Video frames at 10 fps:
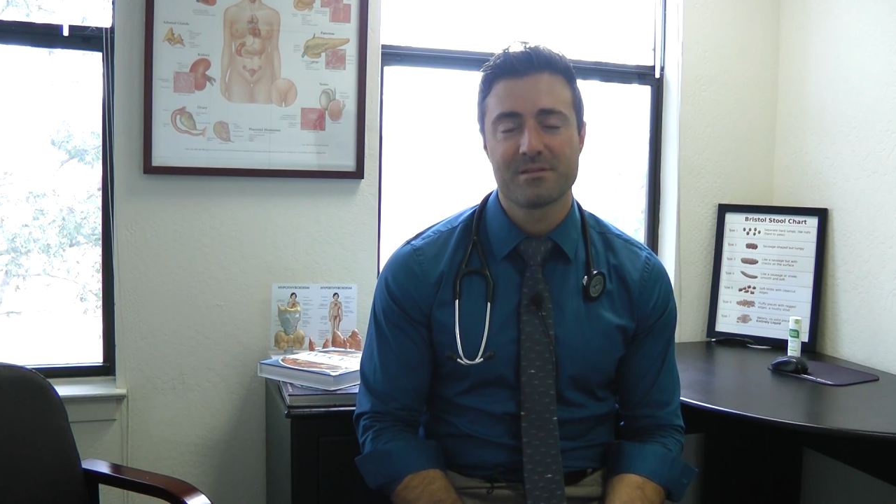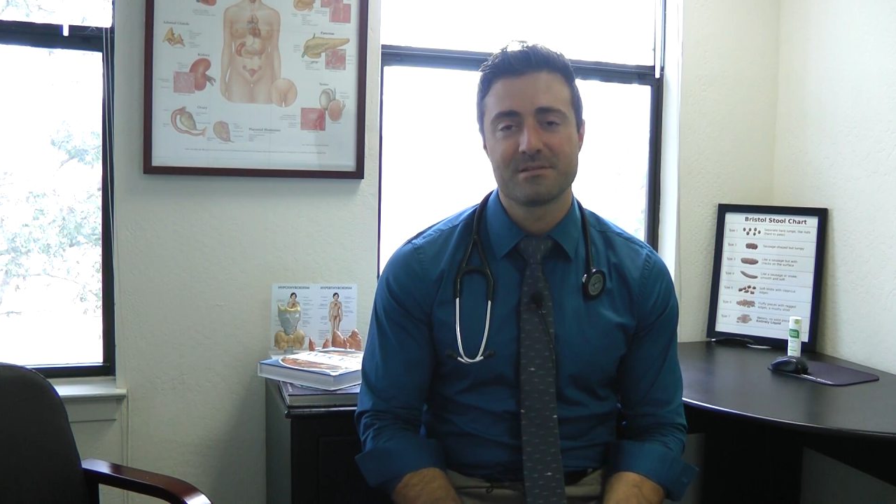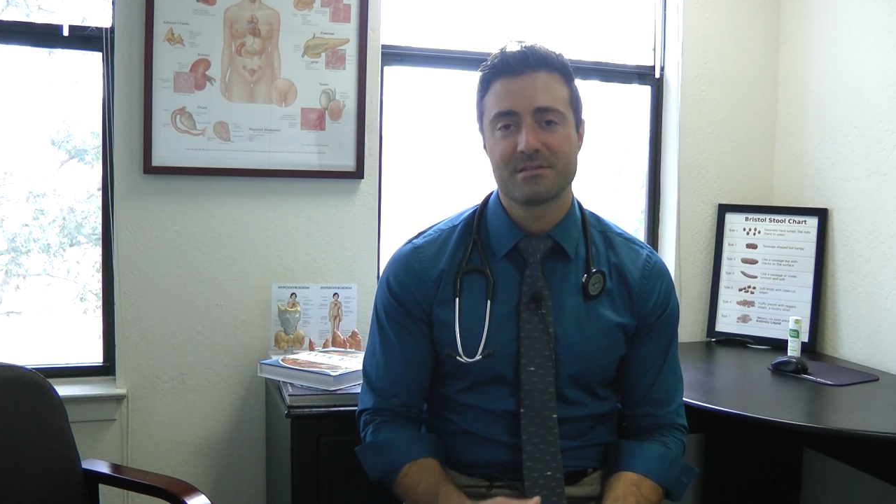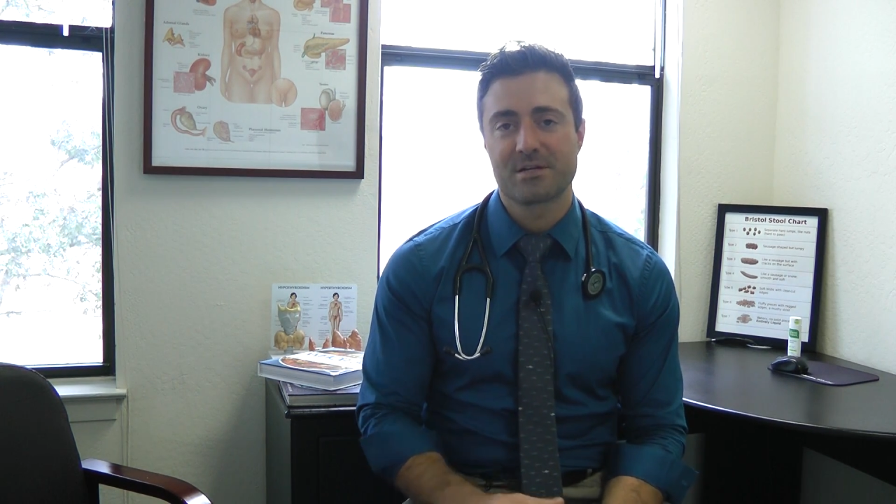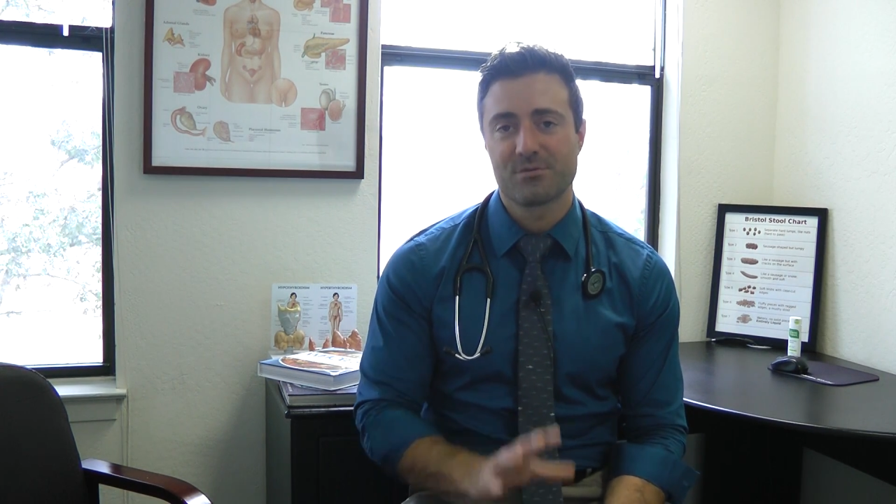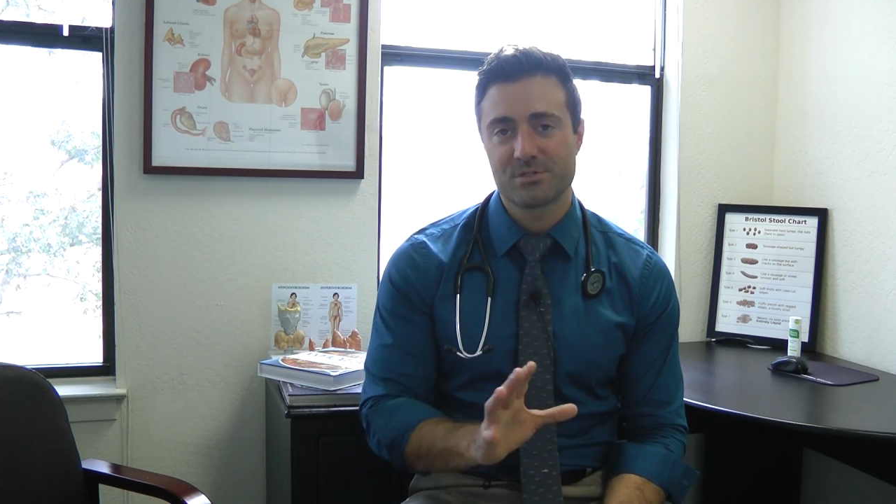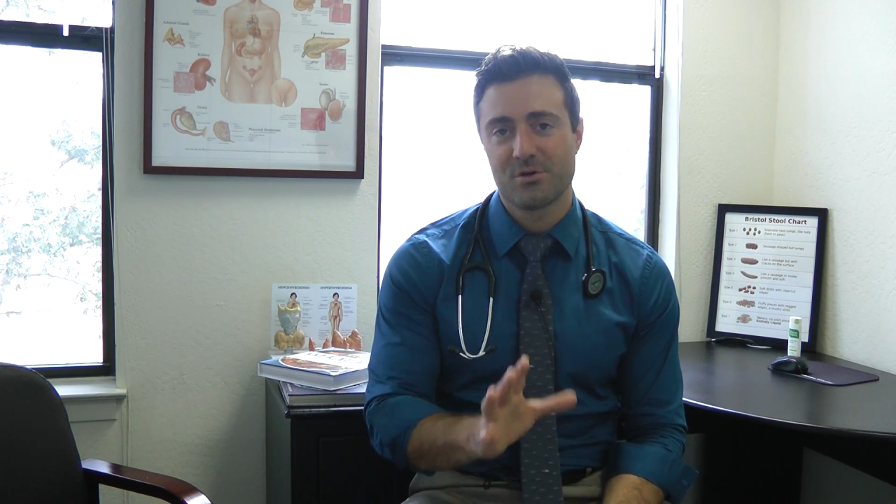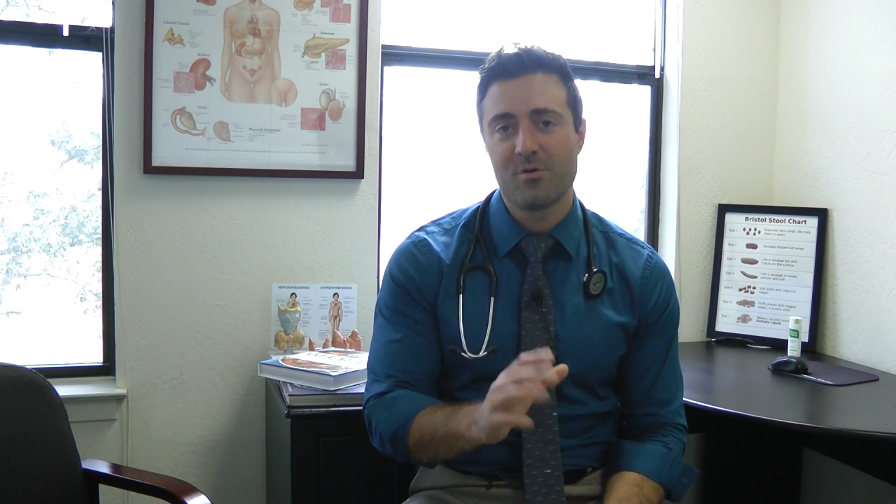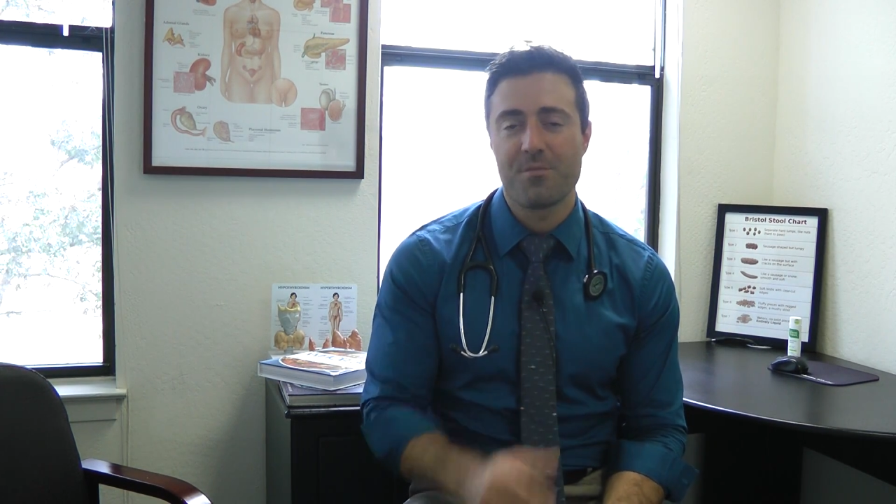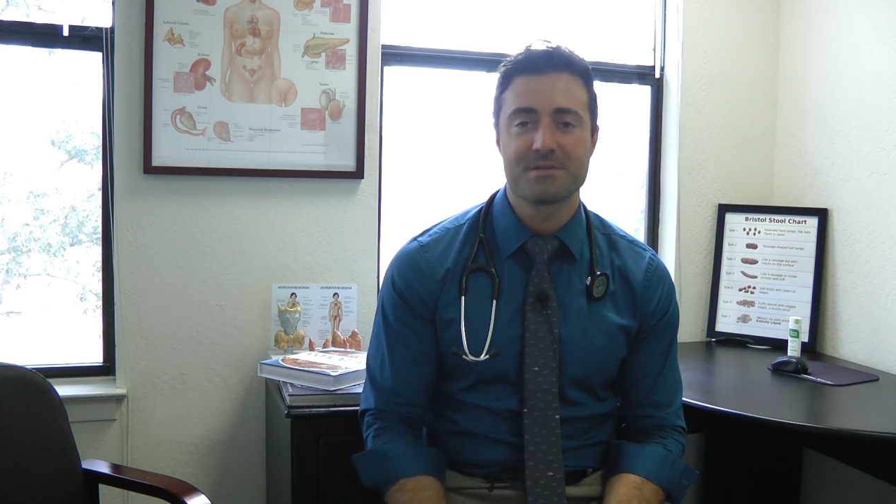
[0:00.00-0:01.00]
This is Dr.
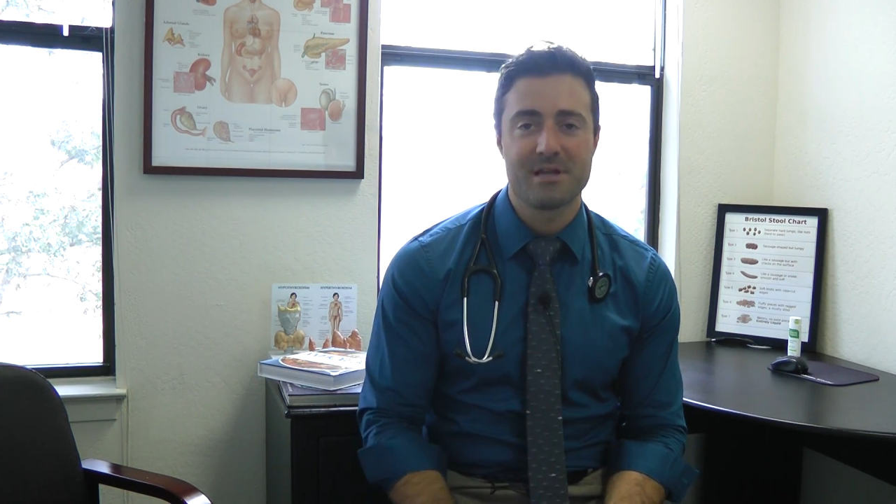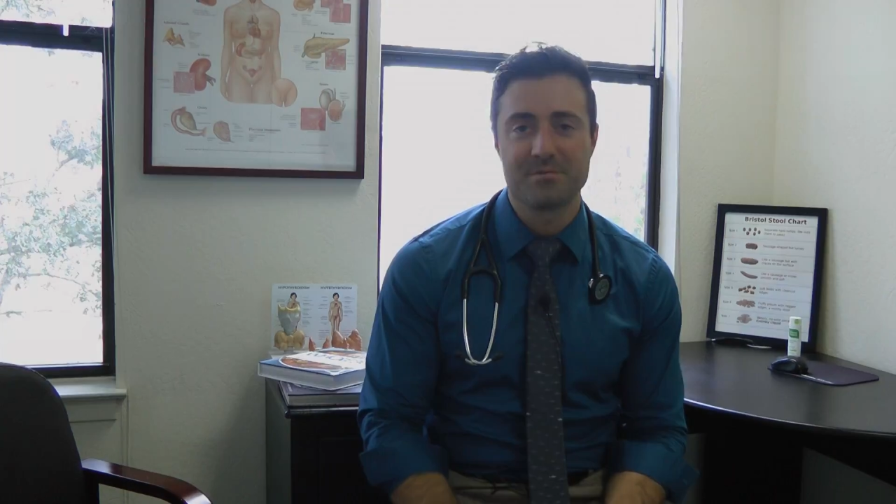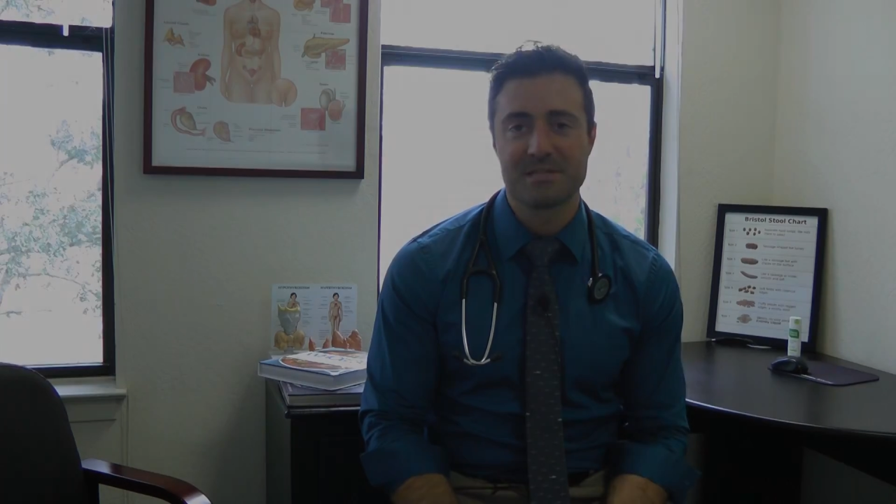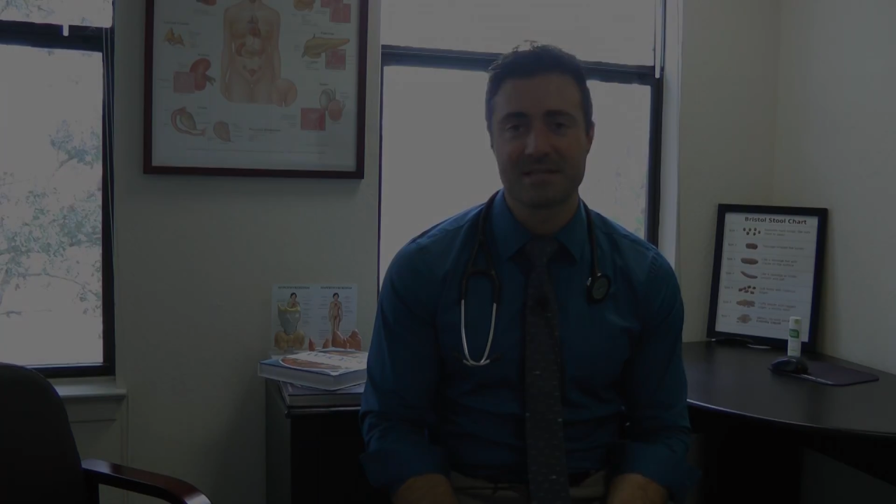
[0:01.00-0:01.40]
Ruscio. Hope this helps.